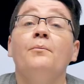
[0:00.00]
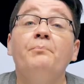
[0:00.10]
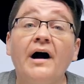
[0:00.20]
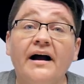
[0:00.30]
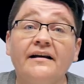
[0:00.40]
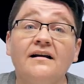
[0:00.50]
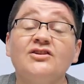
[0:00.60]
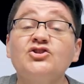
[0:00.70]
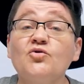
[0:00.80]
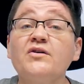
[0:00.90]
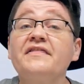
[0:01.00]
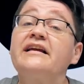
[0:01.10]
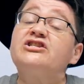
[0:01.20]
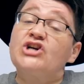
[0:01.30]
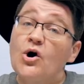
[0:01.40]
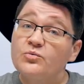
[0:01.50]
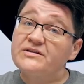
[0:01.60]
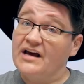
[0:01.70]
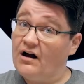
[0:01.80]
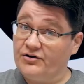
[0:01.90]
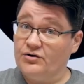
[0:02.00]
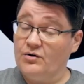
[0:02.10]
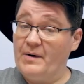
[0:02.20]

But a story they don't tell you